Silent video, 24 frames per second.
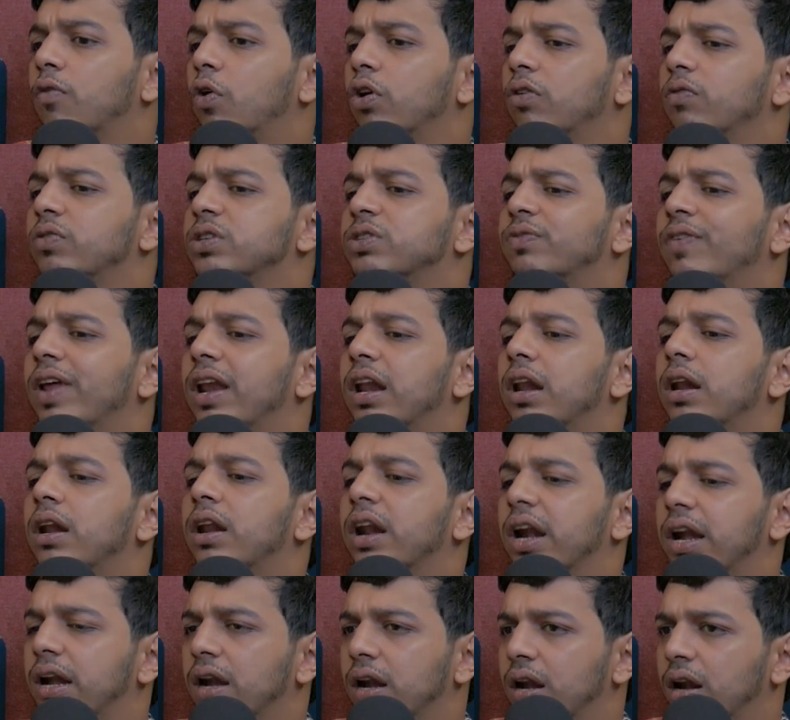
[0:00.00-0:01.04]
But then what was well
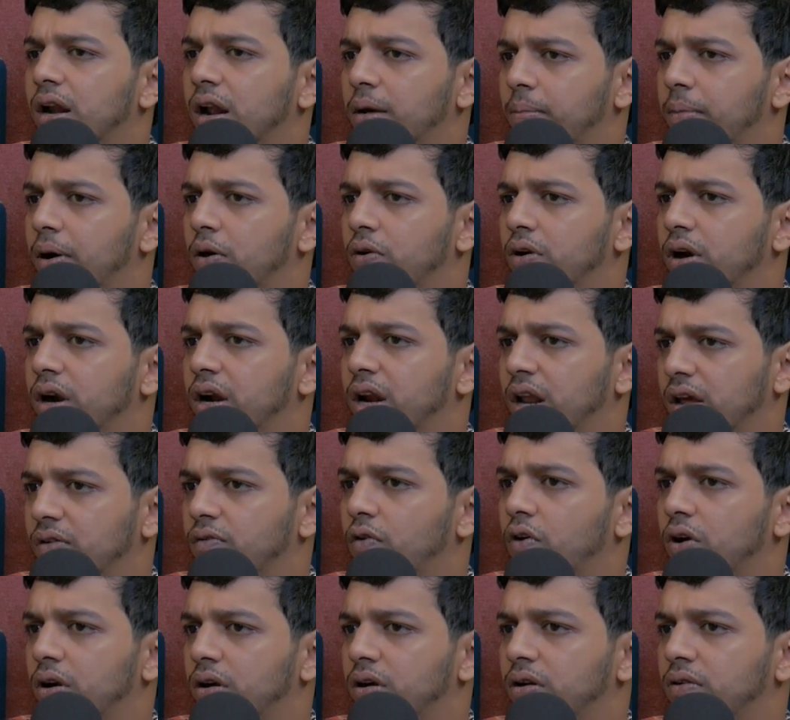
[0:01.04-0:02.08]
written about it?
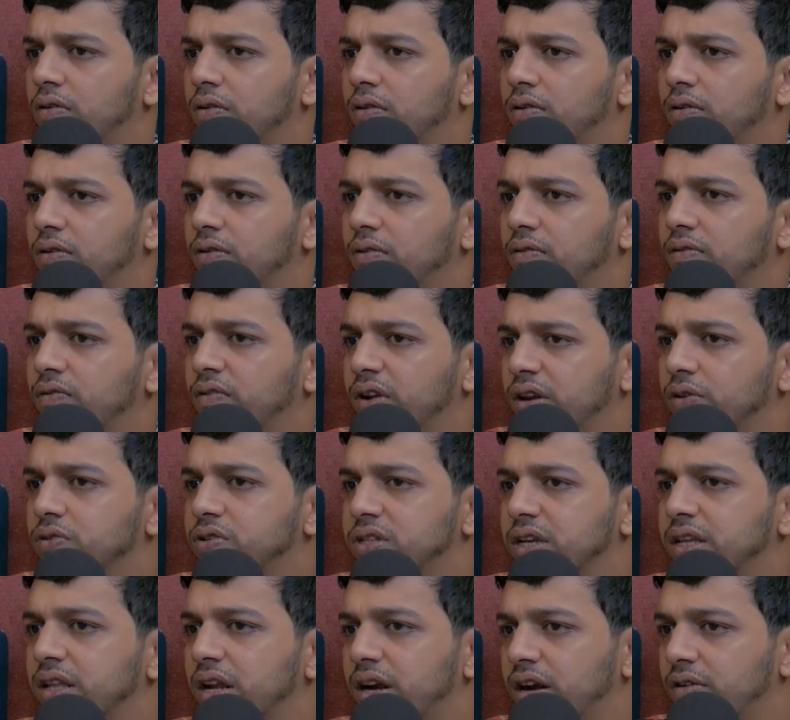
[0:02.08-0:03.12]
Like what, when
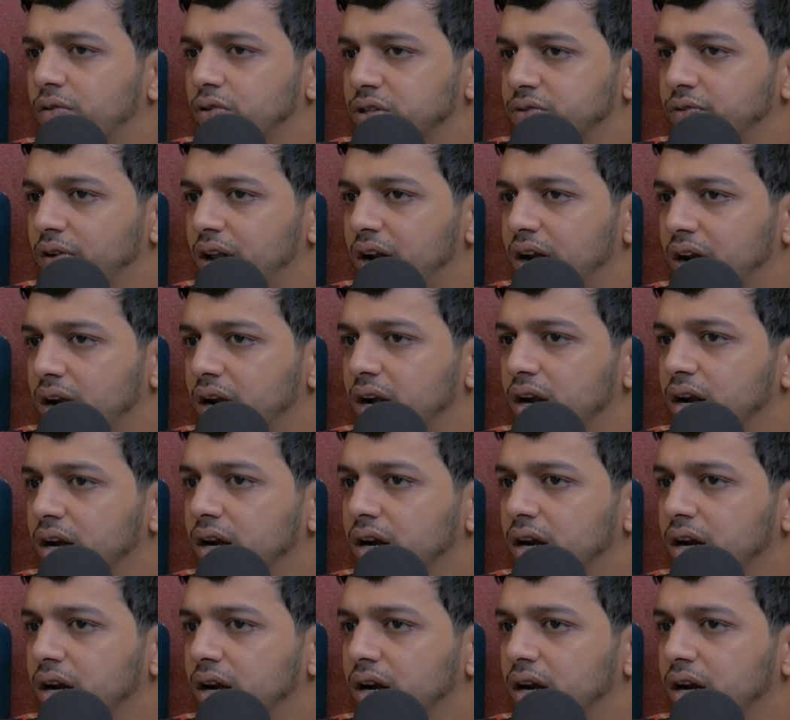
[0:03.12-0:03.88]
you say that it was well